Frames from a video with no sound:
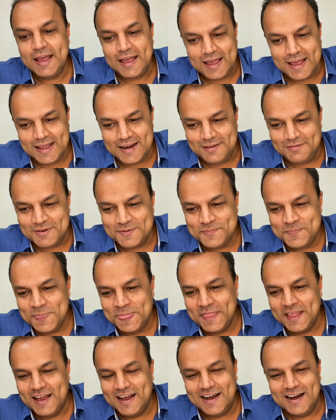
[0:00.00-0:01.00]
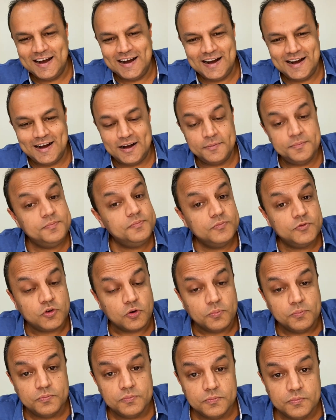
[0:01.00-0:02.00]
Anyway,
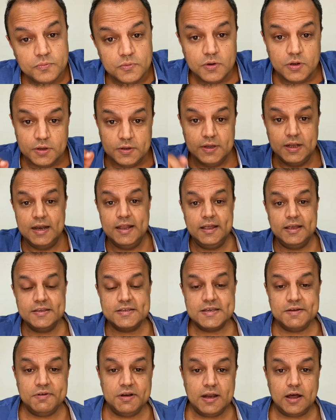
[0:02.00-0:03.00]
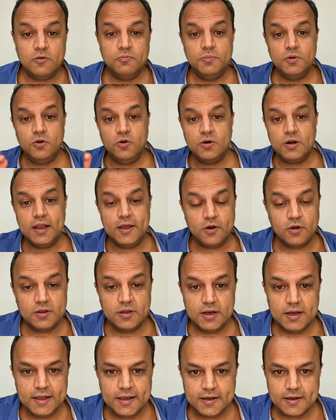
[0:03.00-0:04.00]
so the link is given down below. Click on
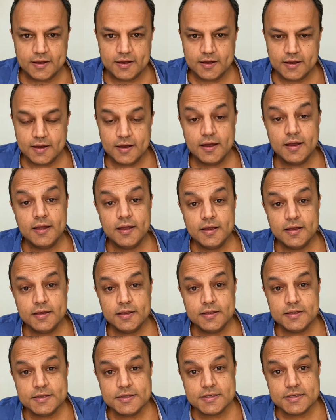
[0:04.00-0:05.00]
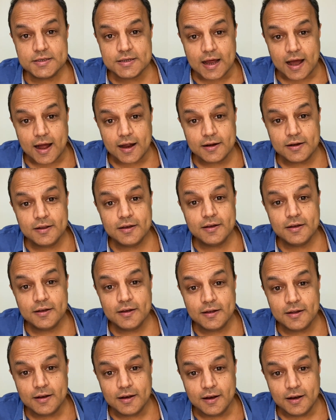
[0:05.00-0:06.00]
the link. Start
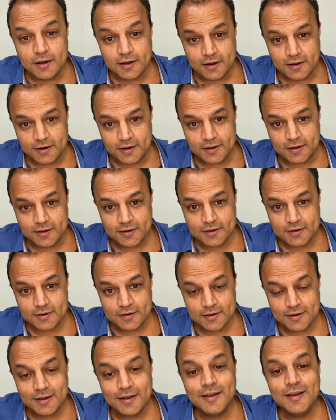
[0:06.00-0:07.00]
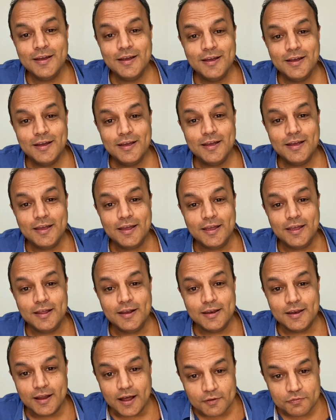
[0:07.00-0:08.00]
learning.
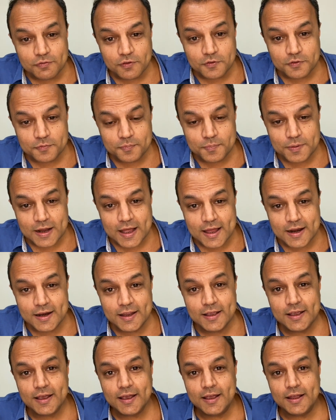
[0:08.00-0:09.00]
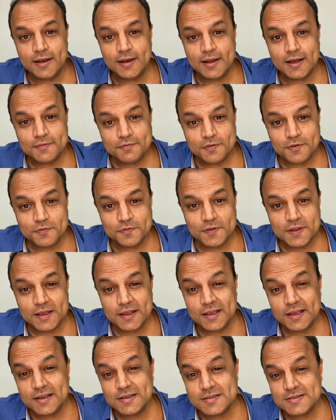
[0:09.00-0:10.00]
Enough of planning, enough of
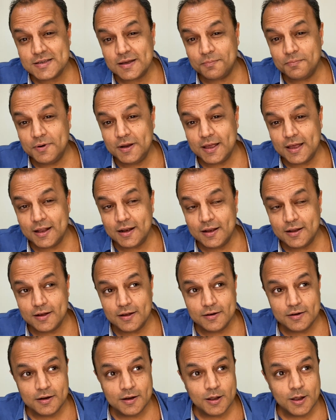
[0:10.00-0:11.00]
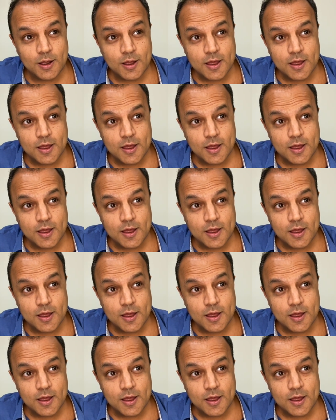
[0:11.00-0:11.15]
thinking someday I'll learn.